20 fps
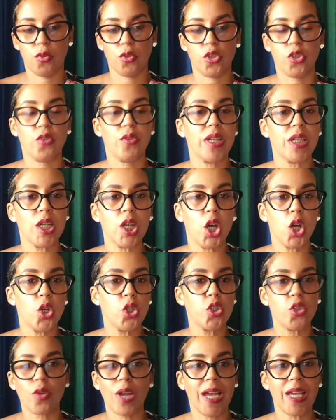So
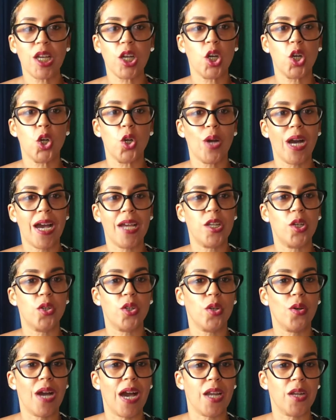trico,
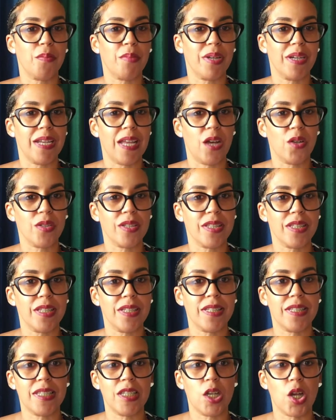I don't know how to
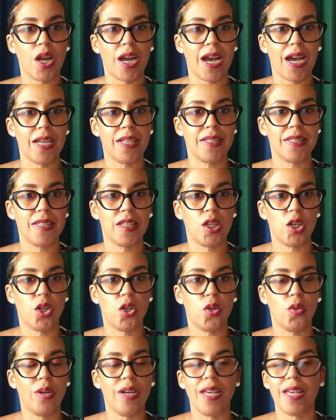pronounce it.
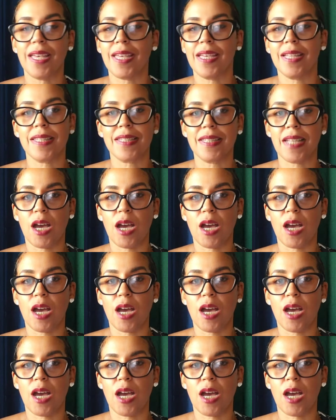Trico.